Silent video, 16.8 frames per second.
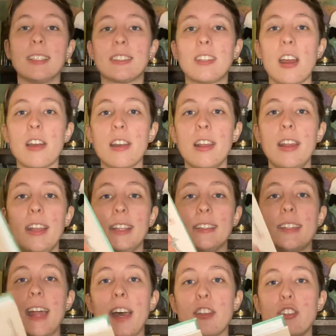started. It's
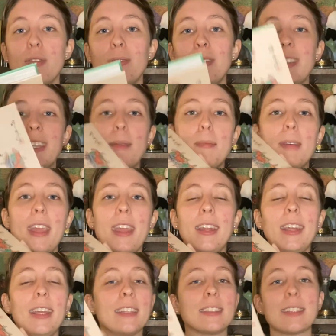not too
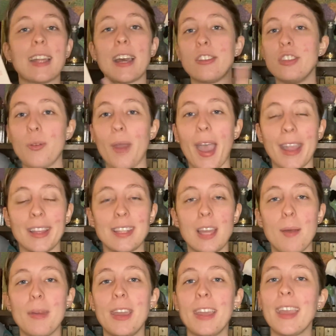intimidating. It's not too
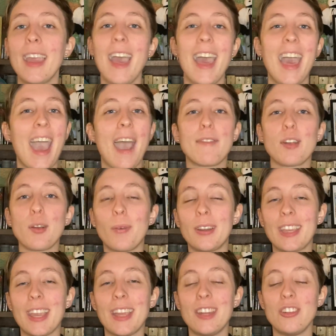academic.
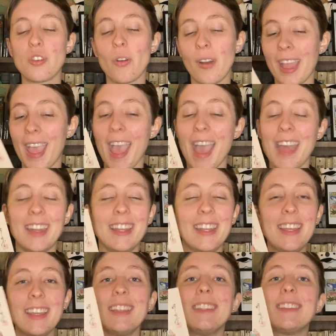Everyone can enjoy it, and it
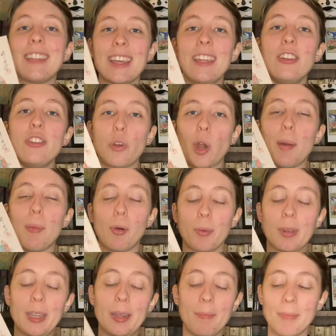is an enjoyable
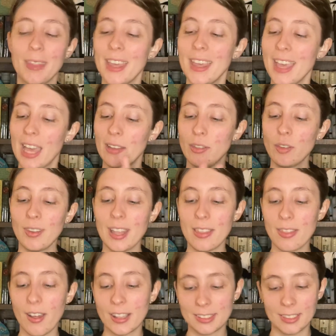read. If you have any
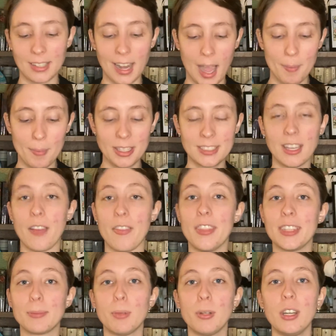thoughts or comments on
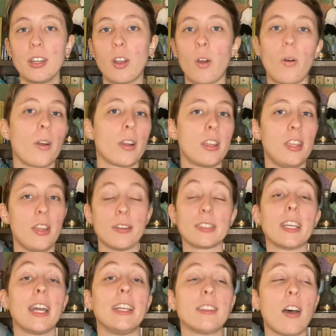this book or
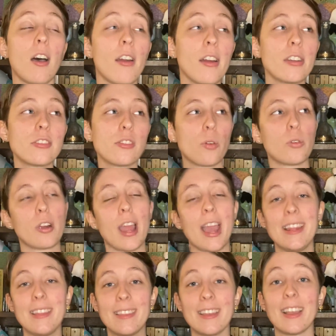Kyōsai's art or
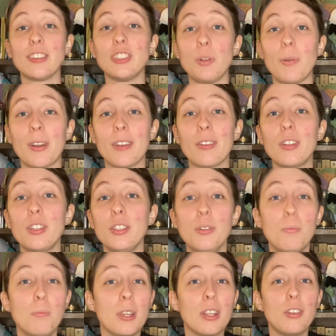anything else you want to include,
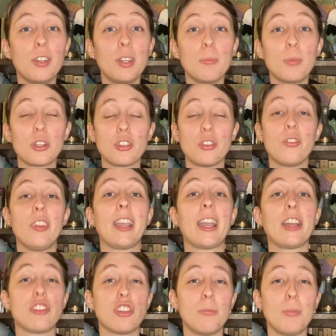including books you think
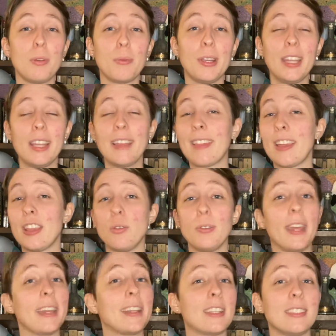I should be reading and that you'd
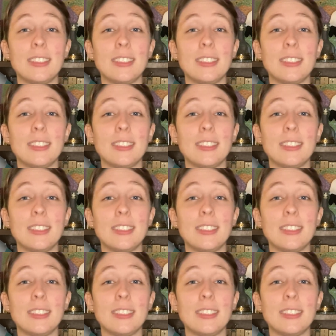like to